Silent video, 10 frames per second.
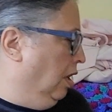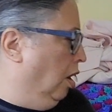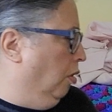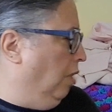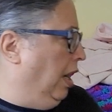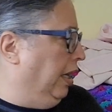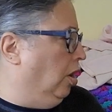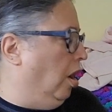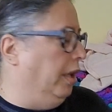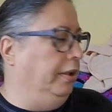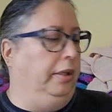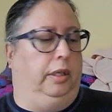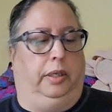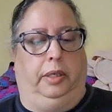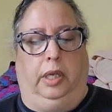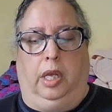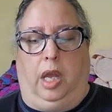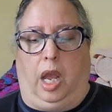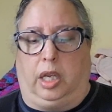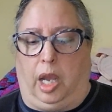Oh, I got
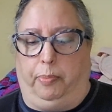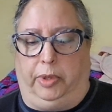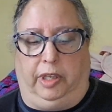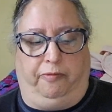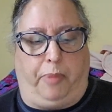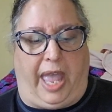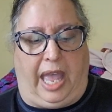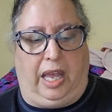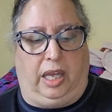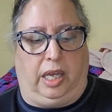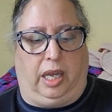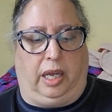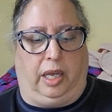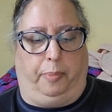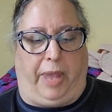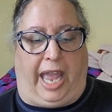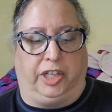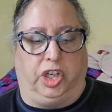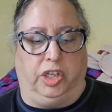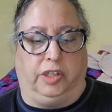a couple of
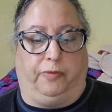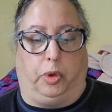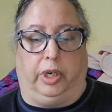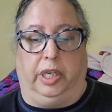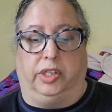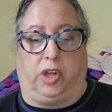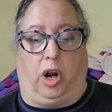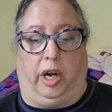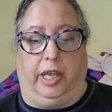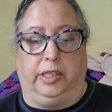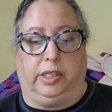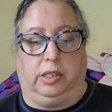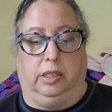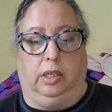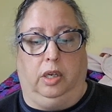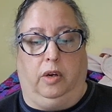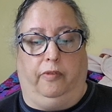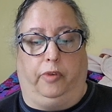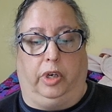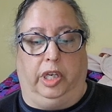patches for his harness,
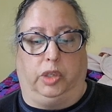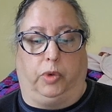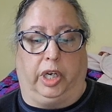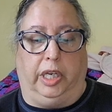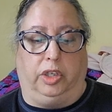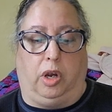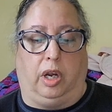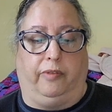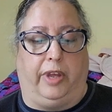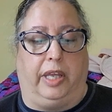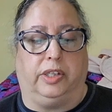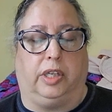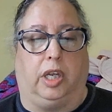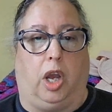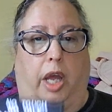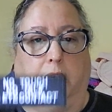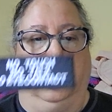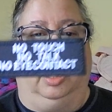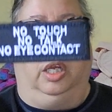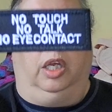for his working dog vest. I got
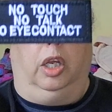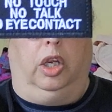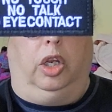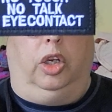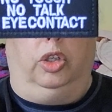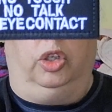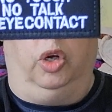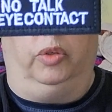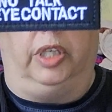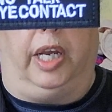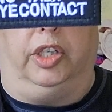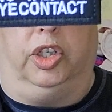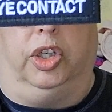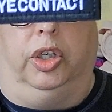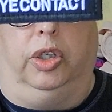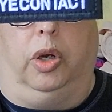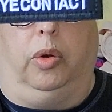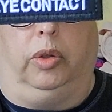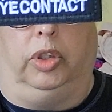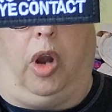no touch,
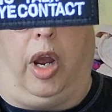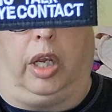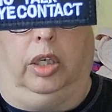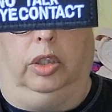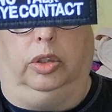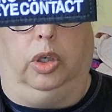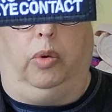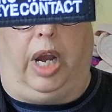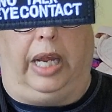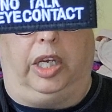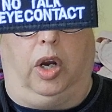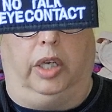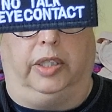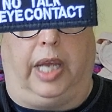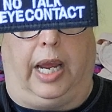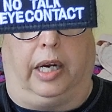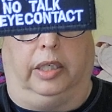no talk, no eye contact.